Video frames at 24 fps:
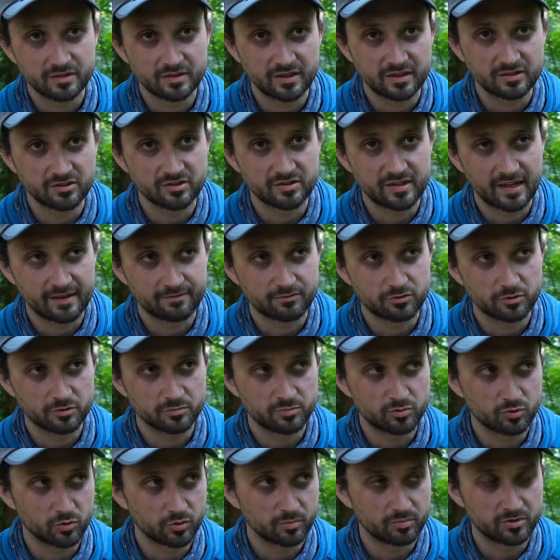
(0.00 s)
I just have to
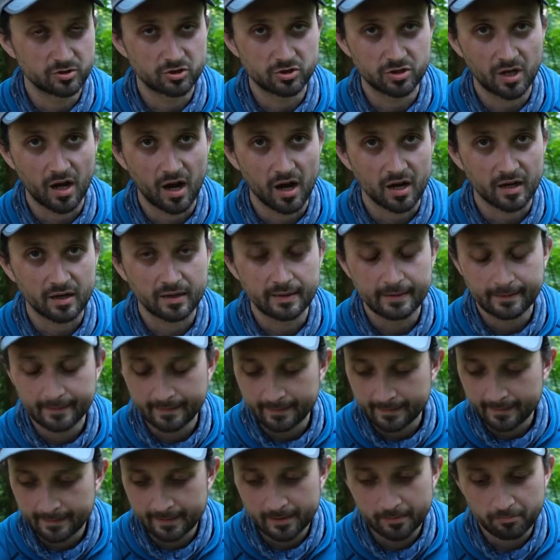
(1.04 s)
absorb the shock.
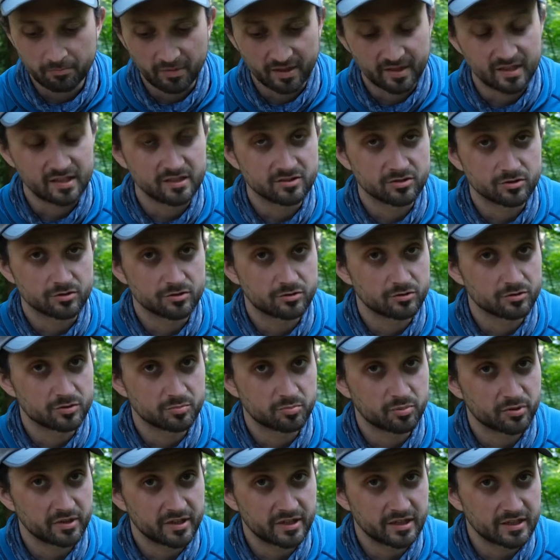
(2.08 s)
My knees are doing
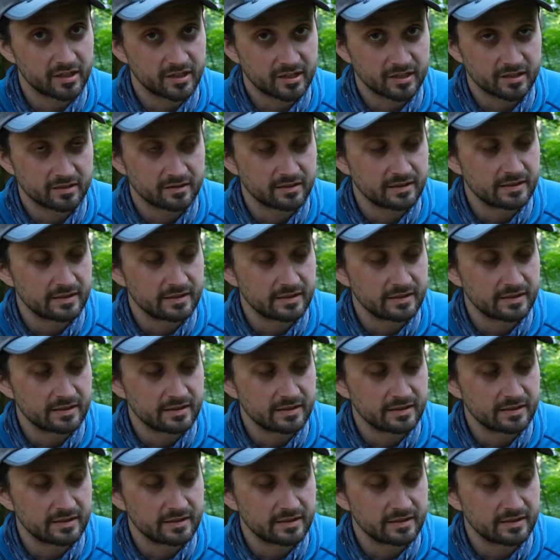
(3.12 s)
pretty good.